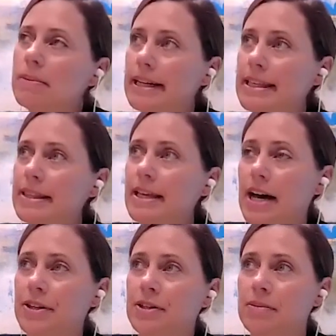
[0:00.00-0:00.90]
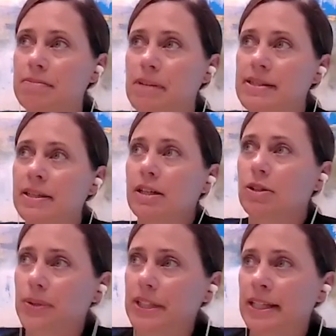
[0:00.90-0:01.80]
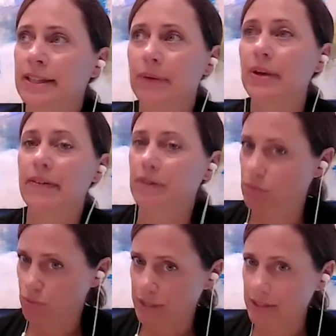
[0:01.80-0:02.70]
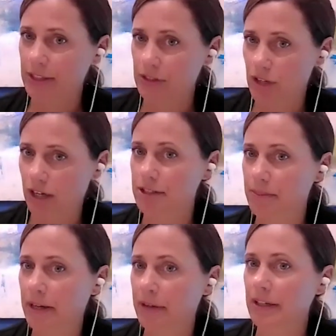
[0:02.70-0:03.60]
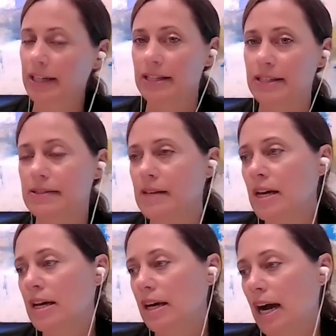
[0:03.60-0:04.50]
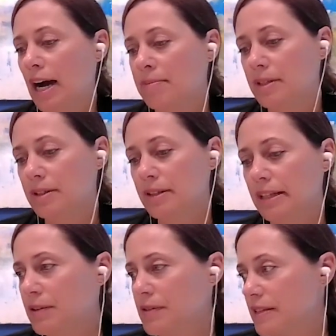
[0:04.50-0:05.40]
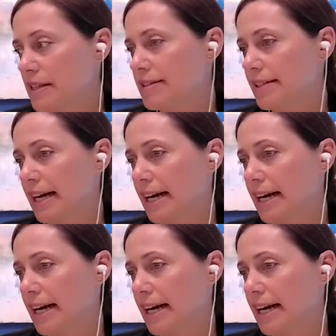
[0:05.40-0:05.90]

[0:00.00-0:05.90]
I think the other missing ingredient that we haven't really talked about is leaders need to